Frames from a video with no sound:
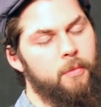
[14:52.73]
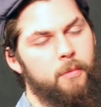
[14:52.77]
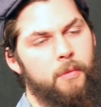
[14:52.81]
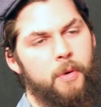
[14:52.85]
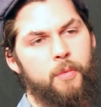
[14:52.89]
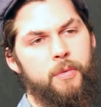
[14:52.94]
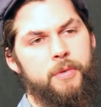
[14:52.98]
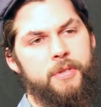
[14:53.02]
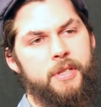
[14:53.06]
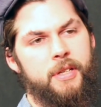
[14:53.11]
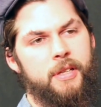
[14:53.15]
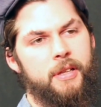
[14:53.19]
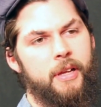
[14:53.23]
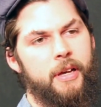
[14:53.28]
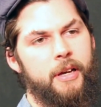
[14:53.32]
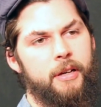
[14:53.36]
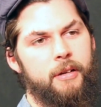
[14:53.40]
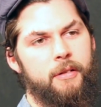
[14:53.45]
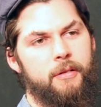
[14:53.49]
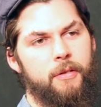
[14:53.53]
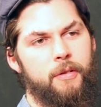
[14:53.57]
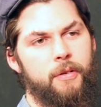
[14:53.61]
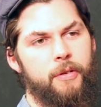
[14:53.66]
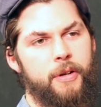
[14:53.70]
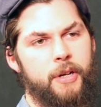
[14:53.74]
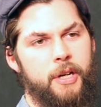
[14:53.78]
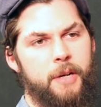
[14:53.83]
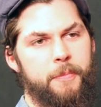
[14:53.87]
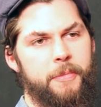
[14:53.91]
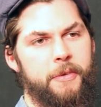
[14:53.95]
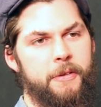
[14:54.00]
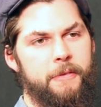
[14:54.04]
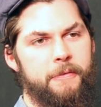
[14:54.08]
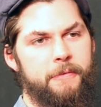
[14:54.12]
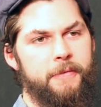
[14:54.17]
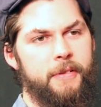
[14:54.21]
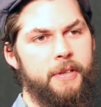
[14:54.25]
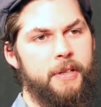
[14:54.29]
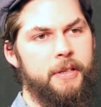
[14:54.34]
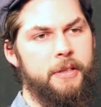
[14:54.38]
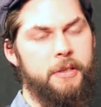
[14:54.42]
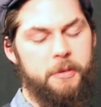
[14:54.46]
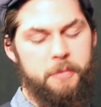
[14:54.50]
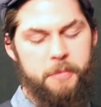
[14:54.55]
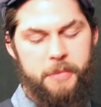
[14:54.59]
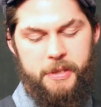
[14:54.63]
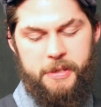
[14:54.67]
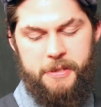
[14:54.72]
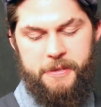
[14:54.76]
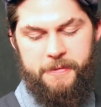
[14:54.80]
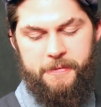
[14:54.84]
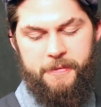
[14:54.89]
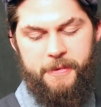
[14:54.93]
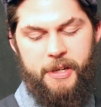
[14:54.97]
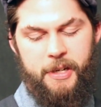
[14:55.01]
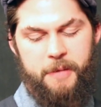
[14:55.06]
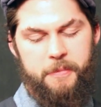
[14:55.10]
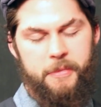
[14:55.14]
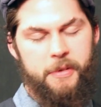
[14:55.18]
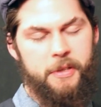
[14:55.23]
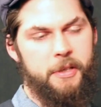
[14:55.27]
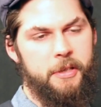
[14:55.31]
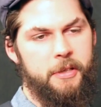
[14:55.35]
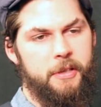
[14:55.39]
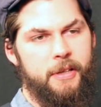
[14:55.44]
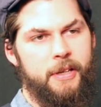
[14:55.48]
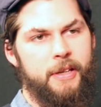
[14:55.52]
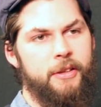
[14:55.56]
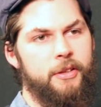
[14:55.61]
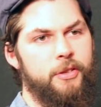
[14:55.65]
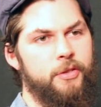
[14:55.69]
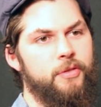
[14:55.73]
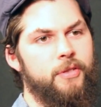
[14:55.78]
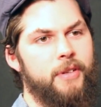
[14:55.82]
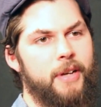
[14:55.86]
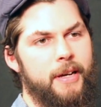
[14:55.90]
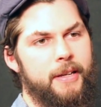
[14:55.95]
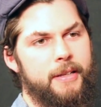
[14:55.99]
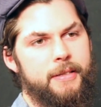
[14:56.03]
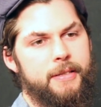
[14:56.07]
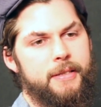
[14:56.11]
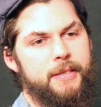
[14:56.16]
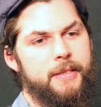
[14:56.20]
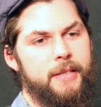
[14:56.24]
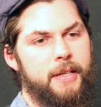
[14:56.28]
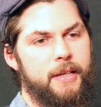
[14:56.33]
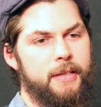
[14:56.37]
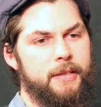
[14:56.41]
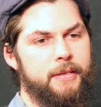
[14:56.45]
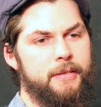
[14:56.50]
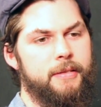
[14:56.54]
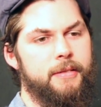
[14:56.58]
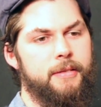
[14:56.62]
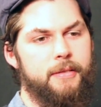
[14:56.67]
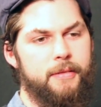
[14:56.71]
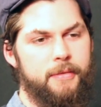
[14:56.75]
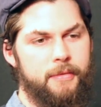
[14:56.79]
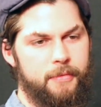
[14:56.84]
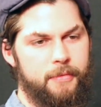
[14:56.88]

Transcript: What was it like growing up in a Vietnamese family in the United States?